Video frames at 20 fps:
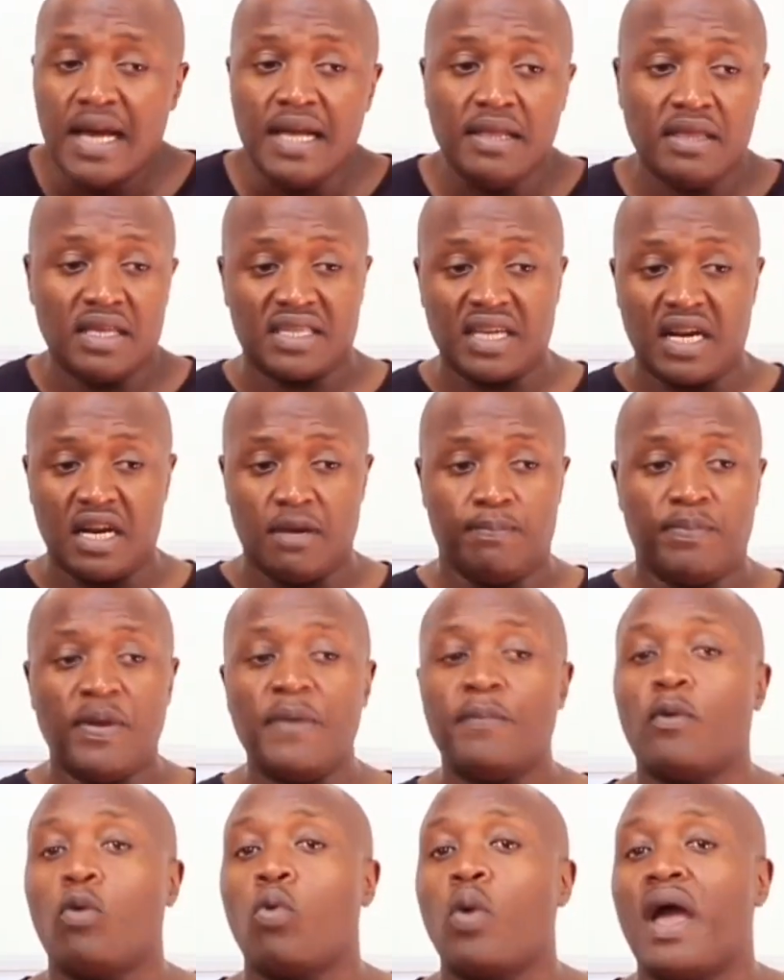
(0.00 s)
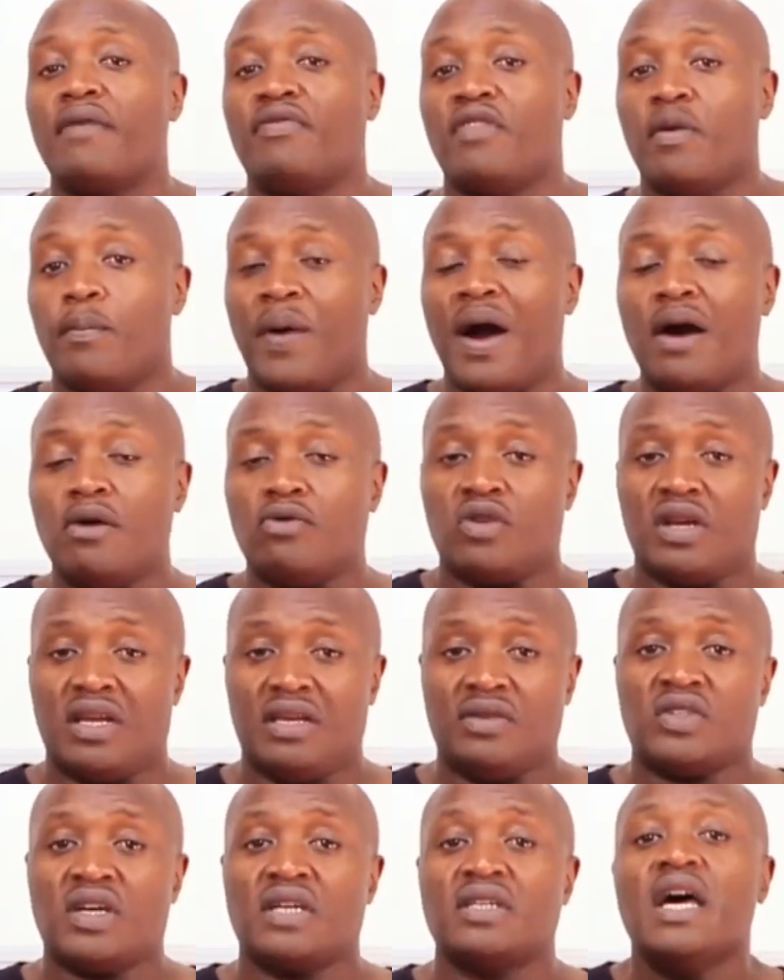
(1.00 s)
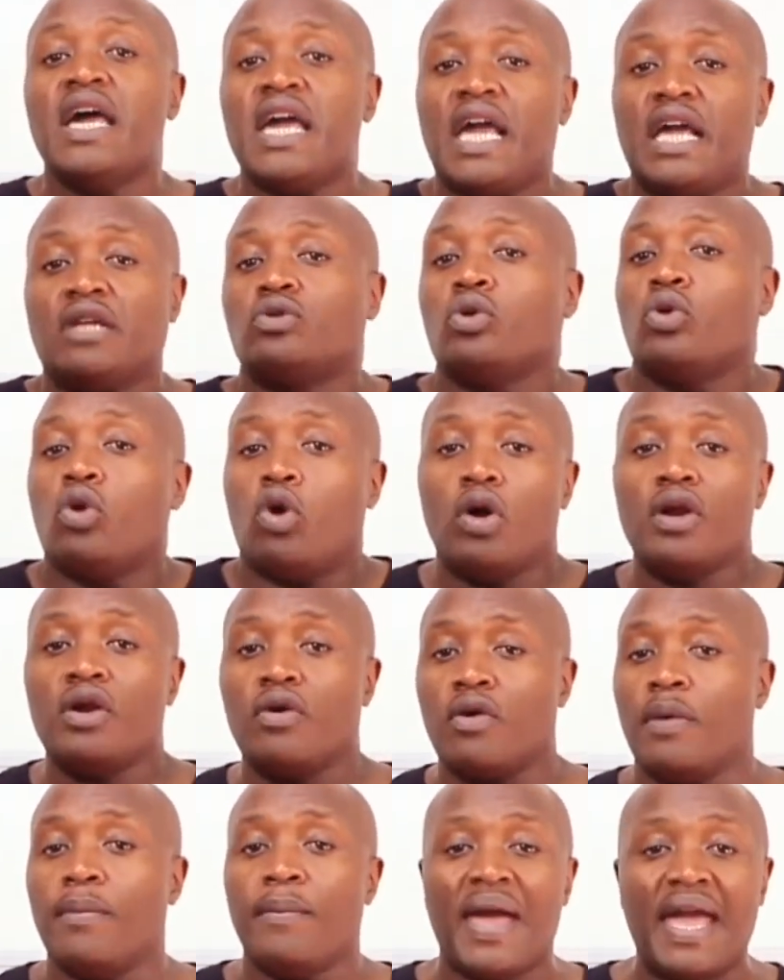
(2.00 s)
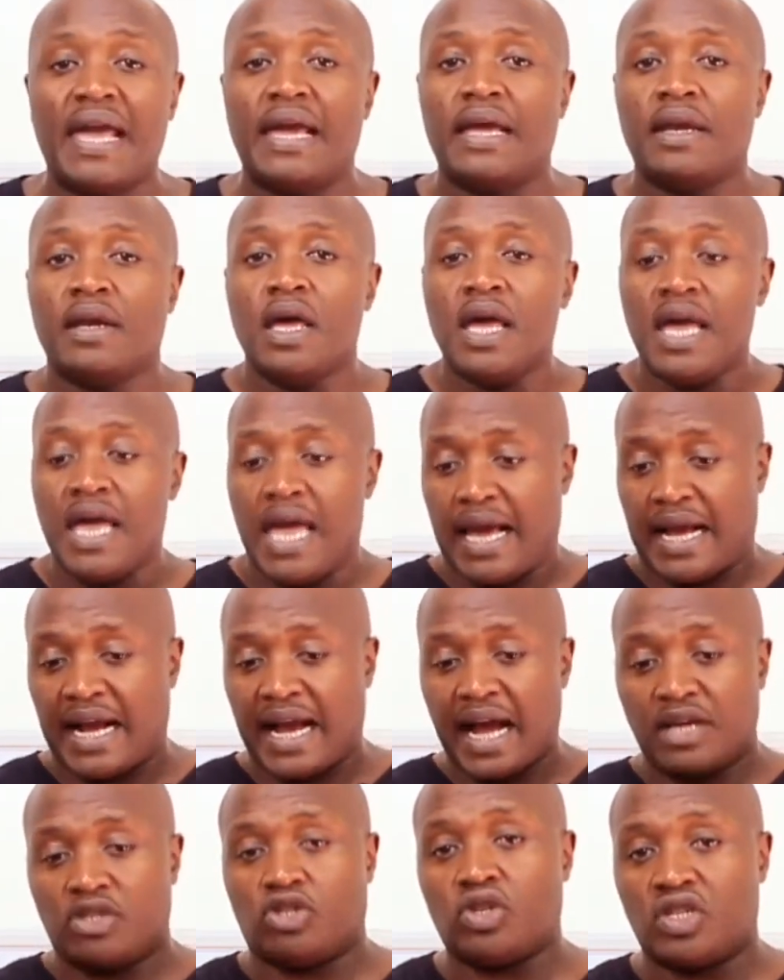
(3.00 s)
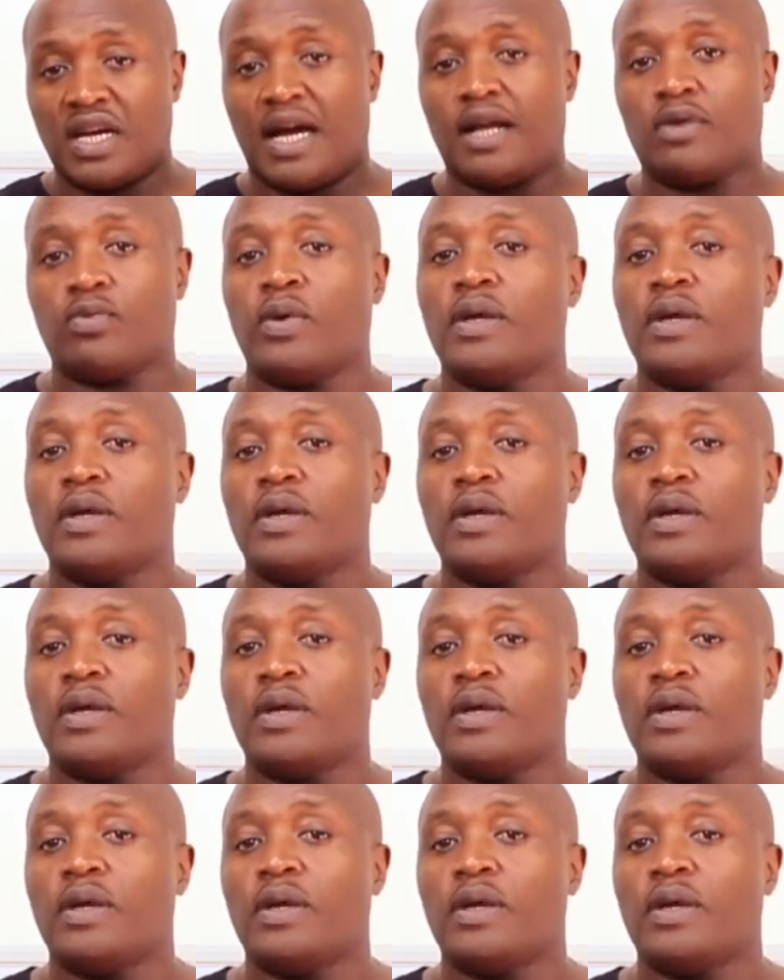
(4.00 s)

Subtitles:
the certain people where the boundary is that it will only remain a casual chat.